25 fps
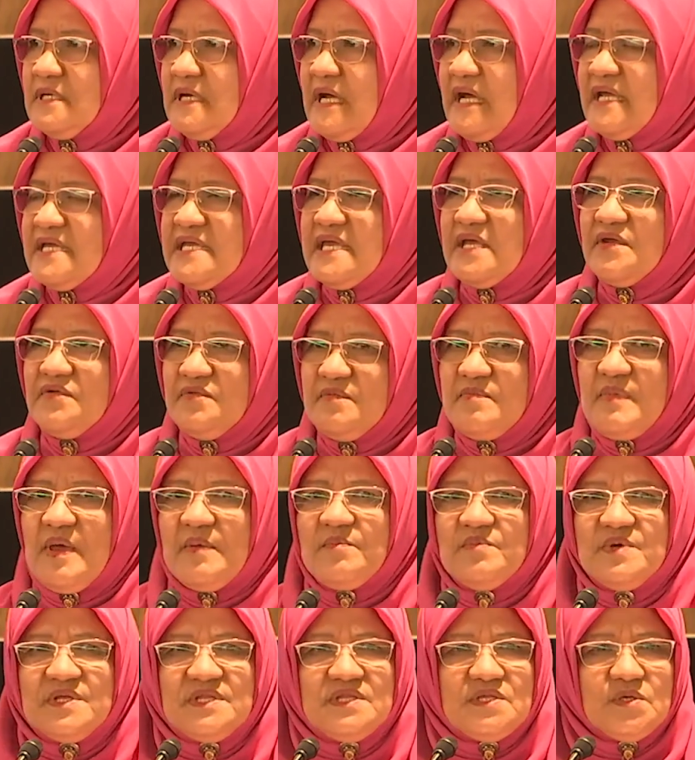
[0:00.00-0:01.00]
I can
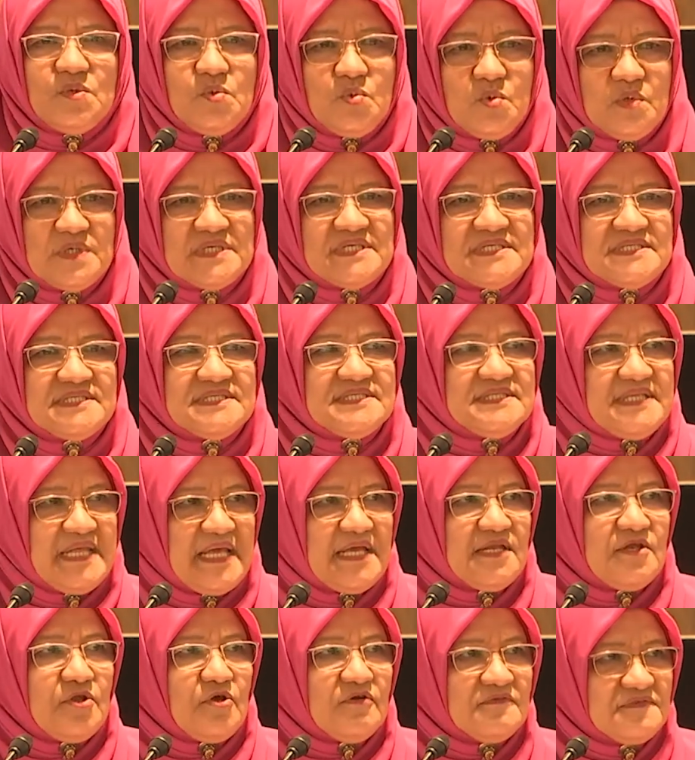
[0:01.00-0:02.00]
remember the worst
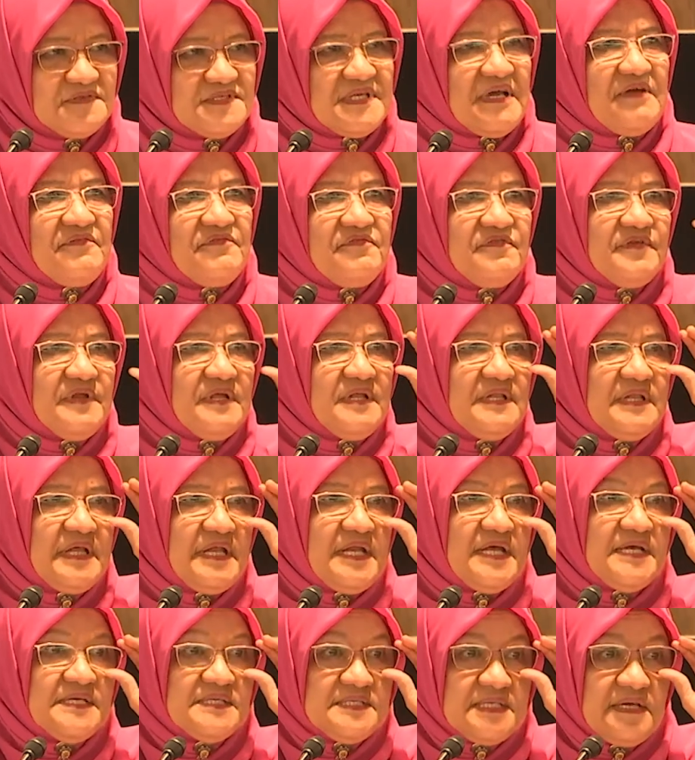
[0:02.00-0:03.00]
state of suffering
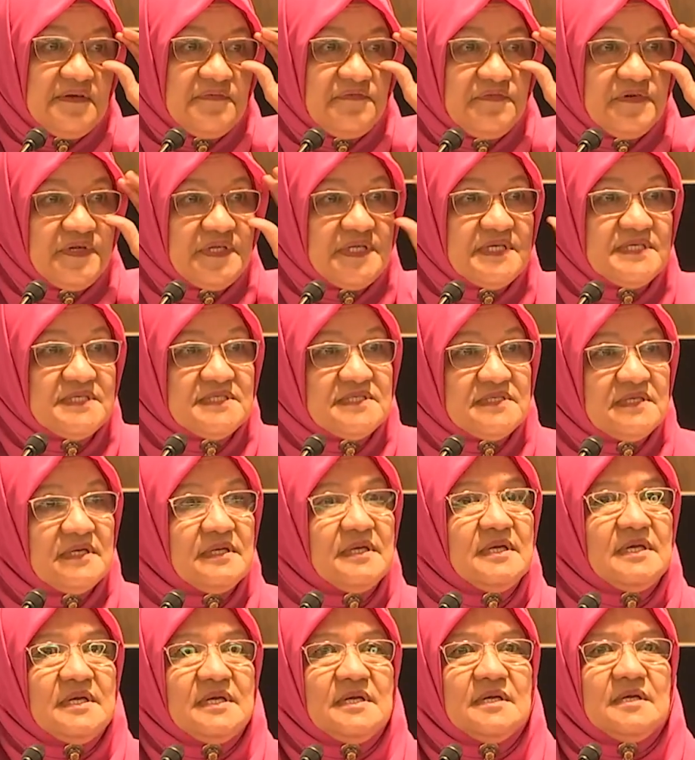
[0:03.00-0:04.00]
that I suffered is
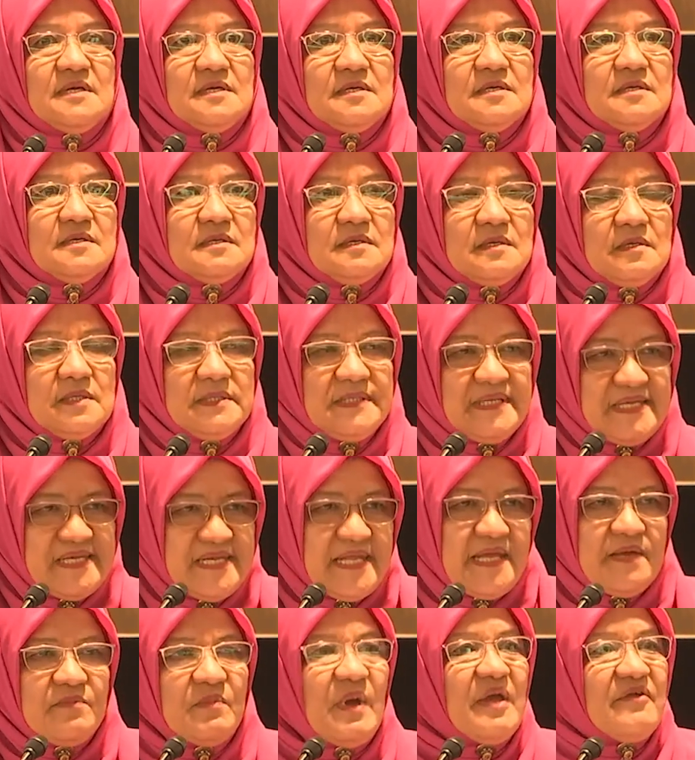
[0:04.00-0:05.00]
the
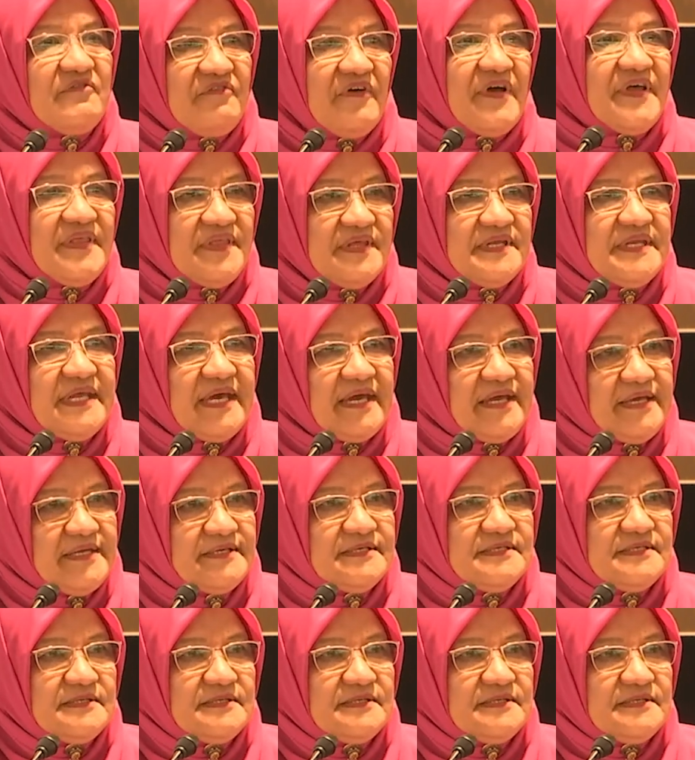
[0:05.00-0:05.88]
day my father died.